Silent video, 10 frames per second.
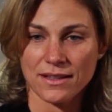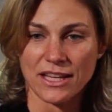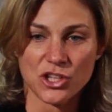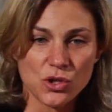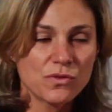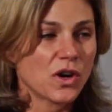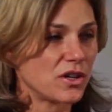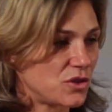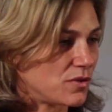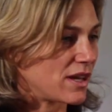Like, you've got to
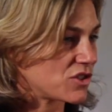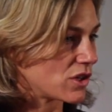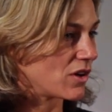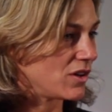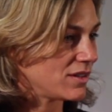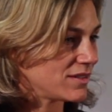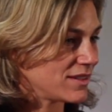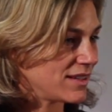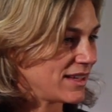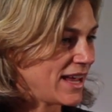do that, Cheryl.
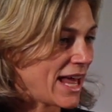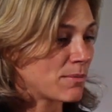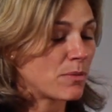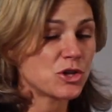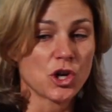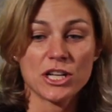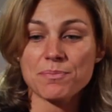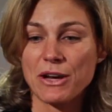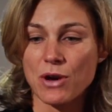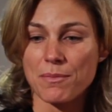I remember turning to
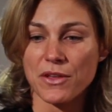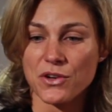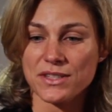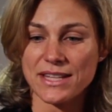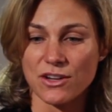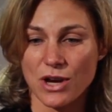my grandmother and saying,